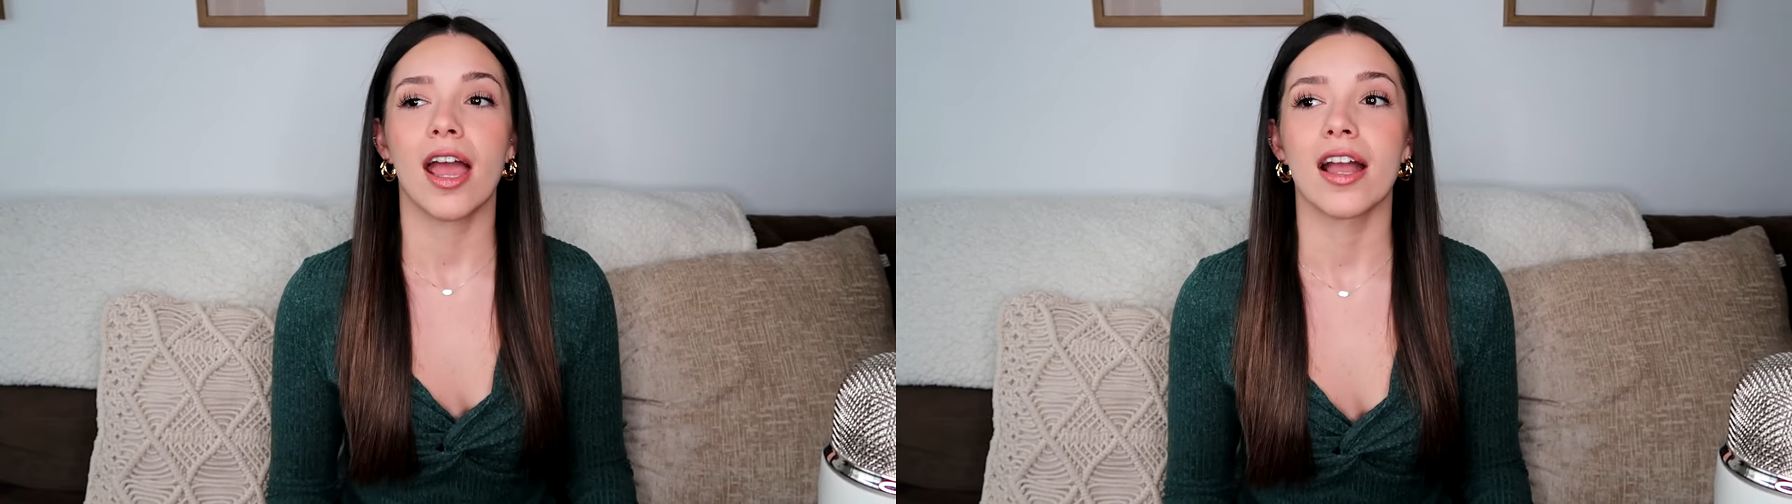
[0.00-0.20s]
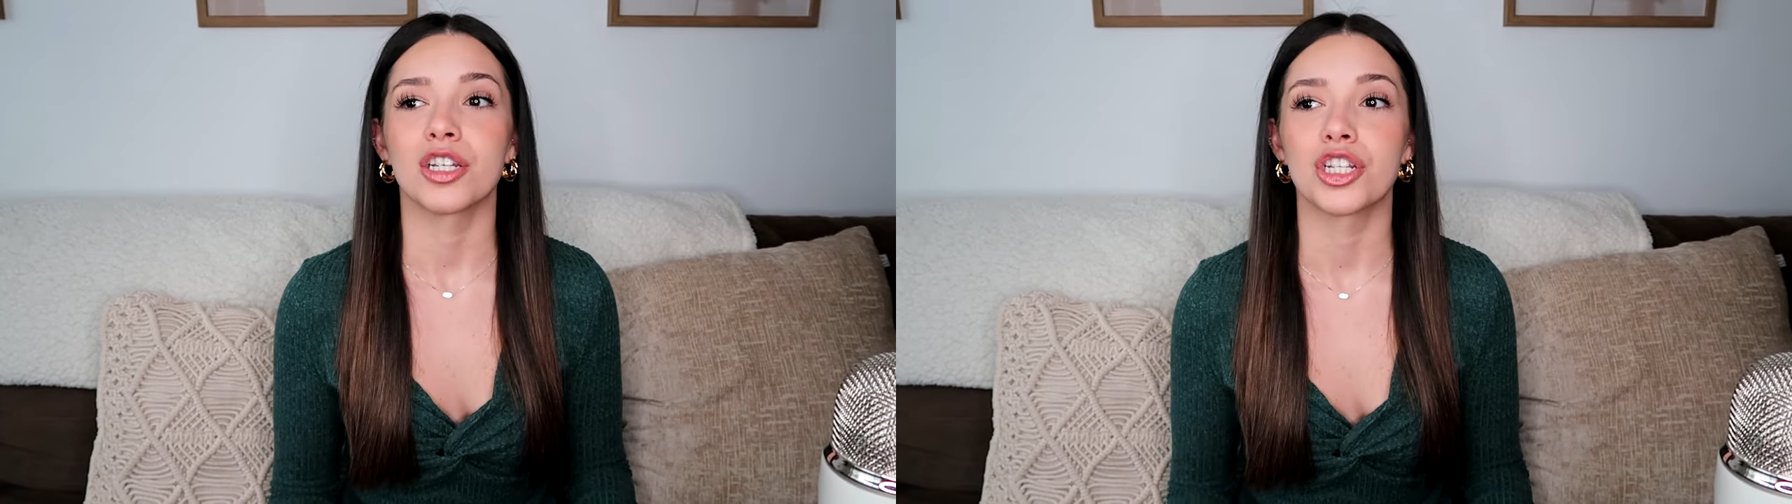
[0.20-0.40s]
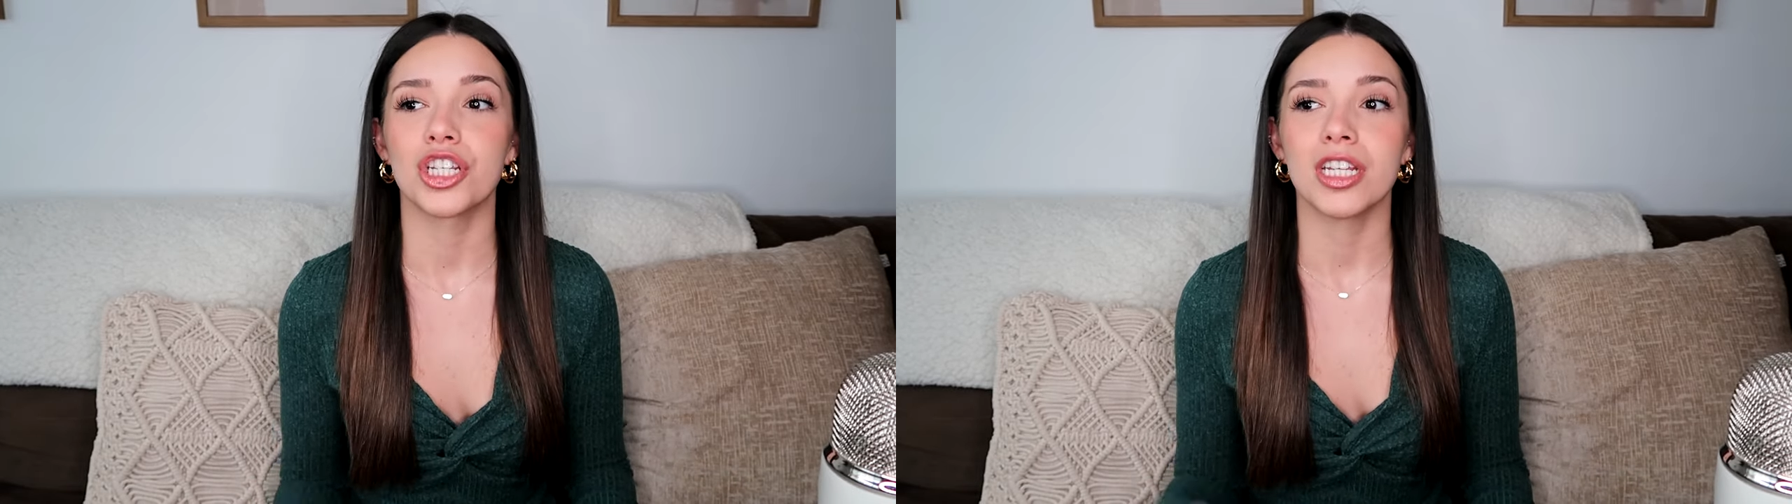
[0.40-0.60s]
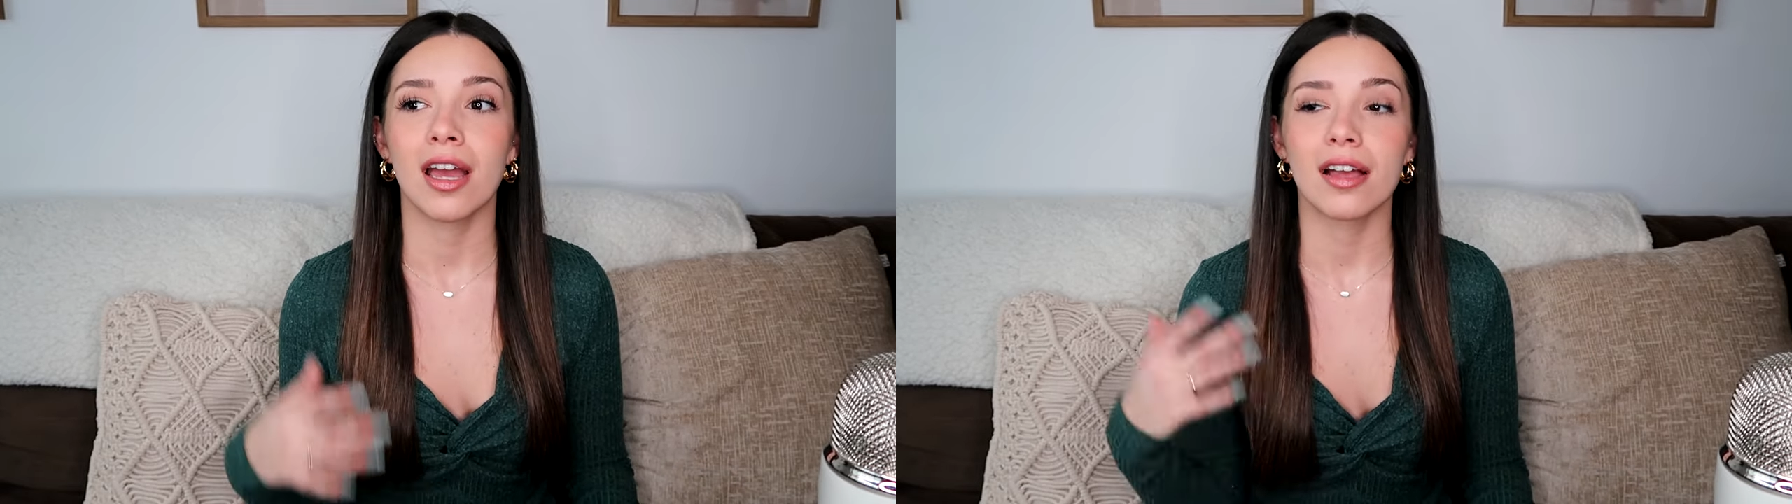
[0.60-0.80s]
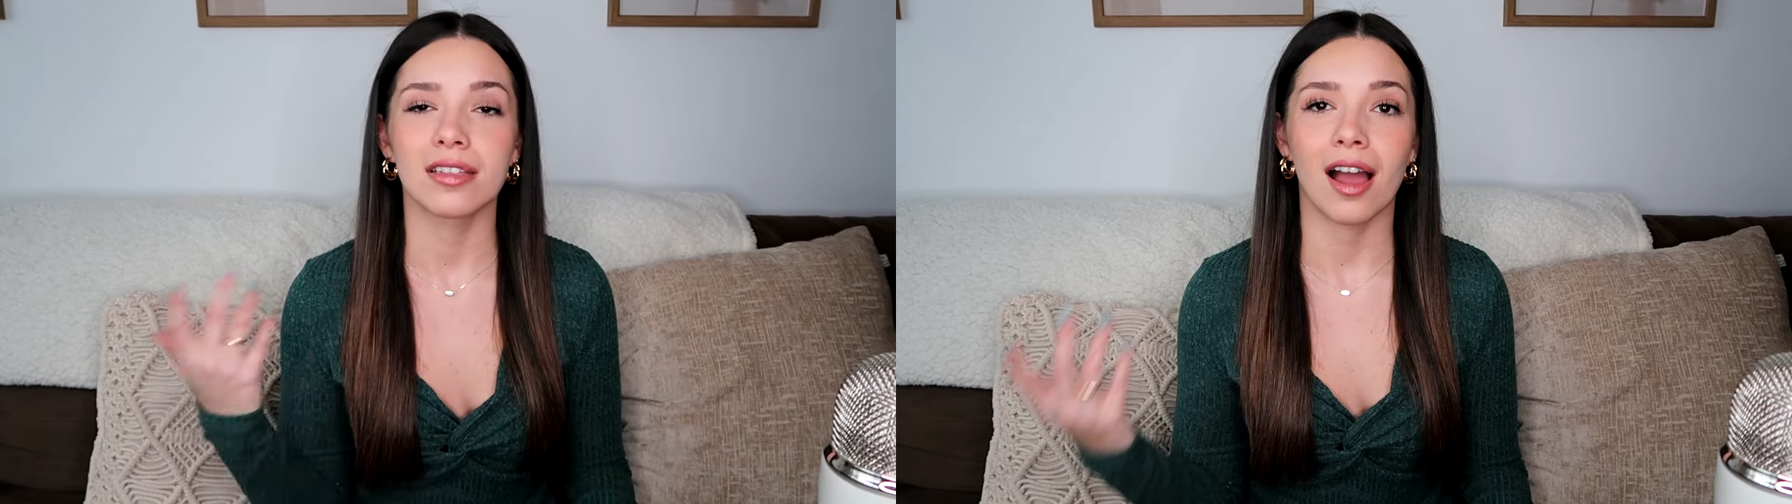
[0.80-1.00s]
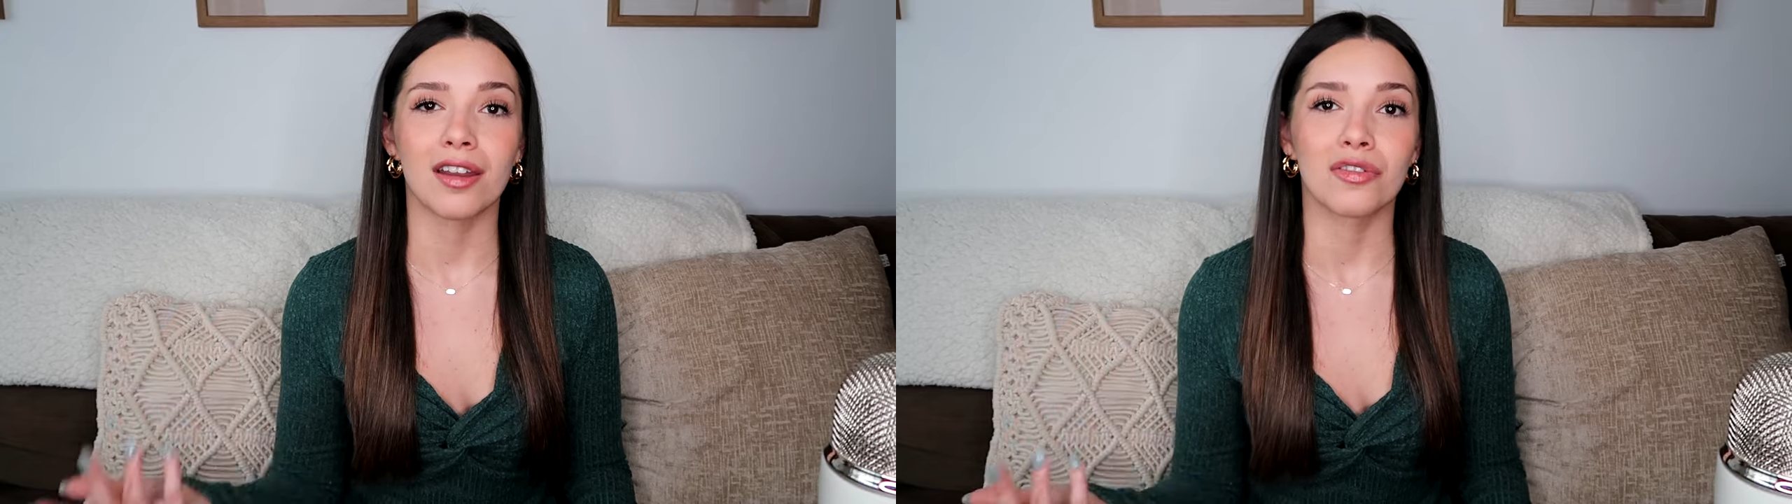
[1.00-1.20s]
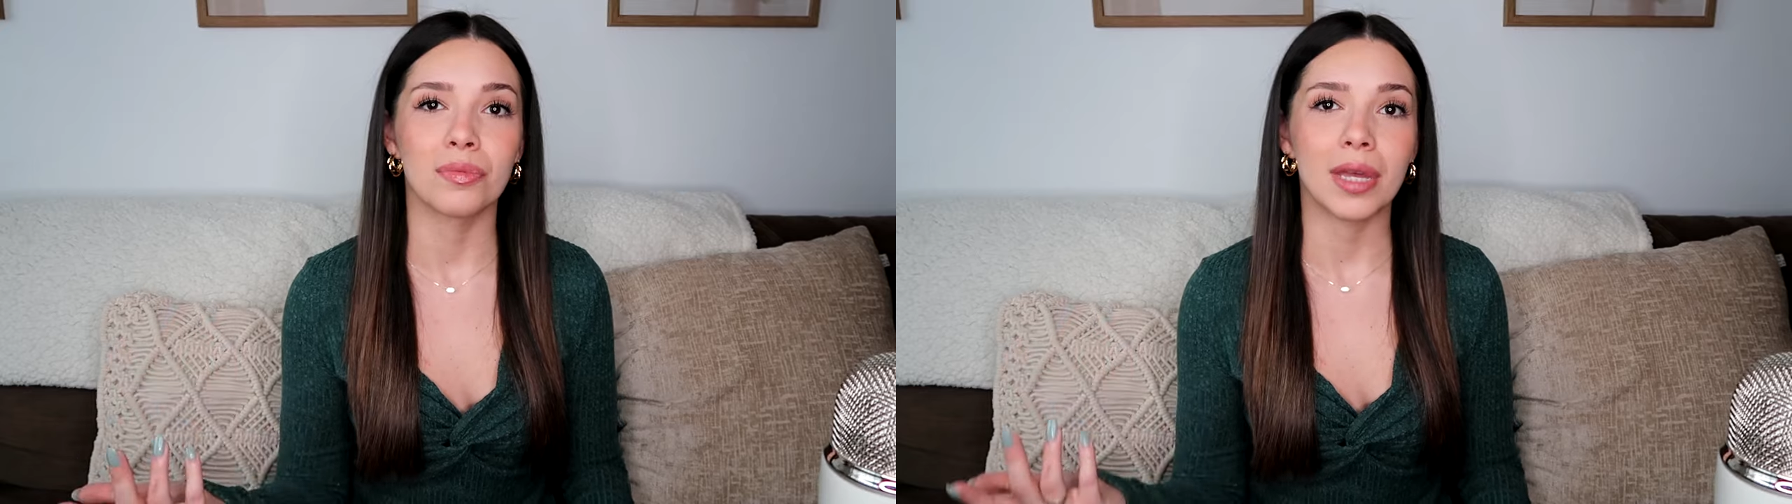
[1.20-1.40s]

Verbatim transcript: and she has kind of